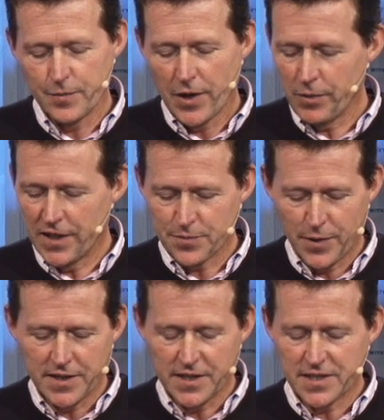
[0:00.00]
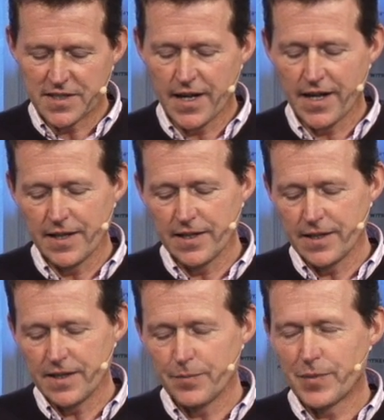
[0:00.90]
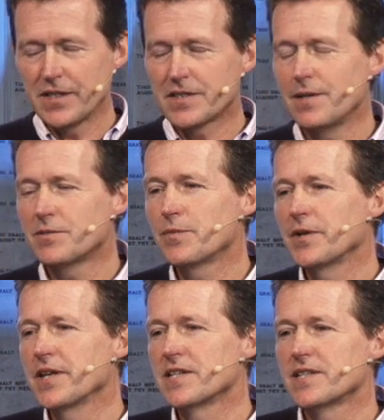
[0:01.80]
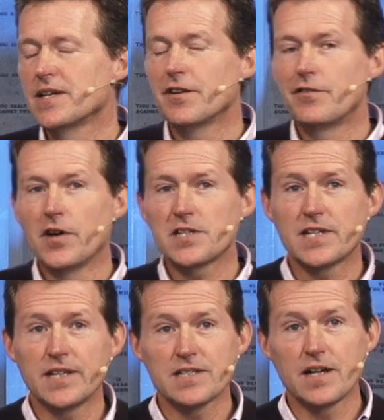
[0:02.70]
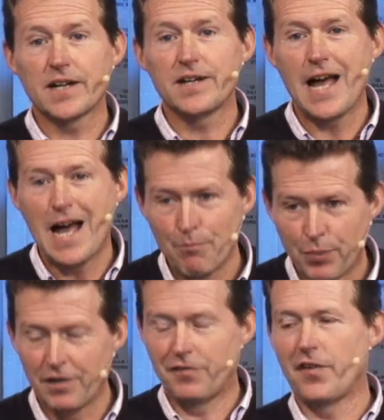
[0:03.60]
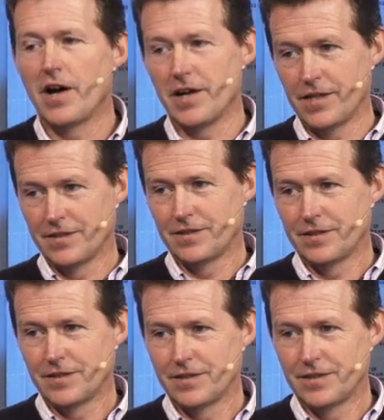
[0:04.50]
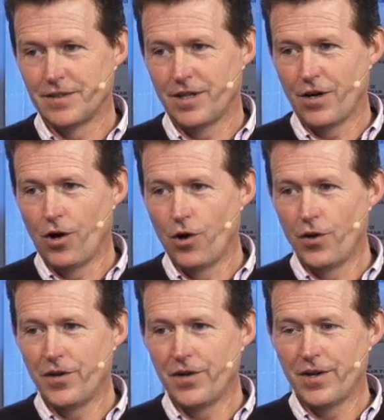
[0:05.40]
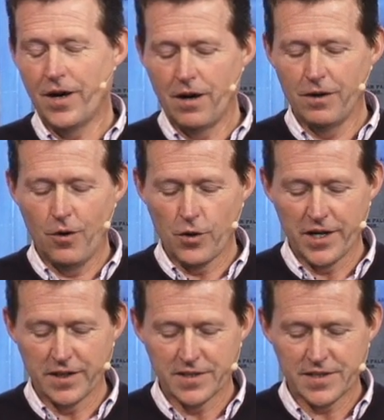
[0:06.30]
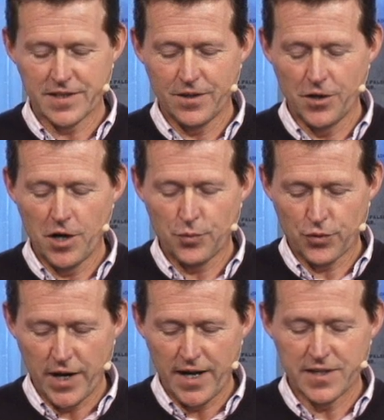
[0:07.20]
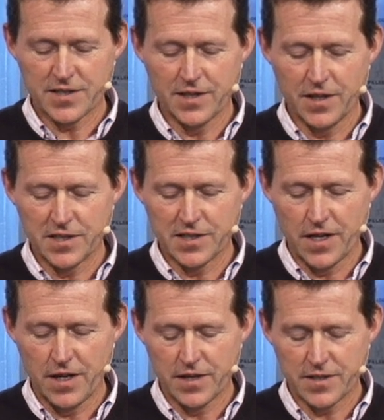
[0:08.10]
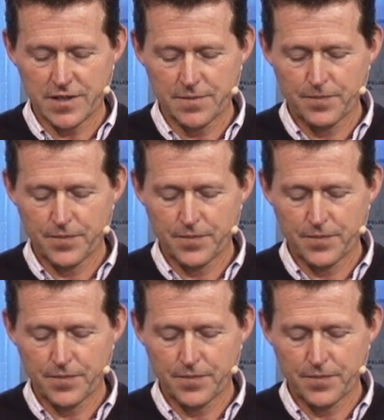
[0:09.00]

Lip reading: Bible has plenty to say, but it seems to be this. Fasting is like an amplifier on our longings, on our prayers and our desires.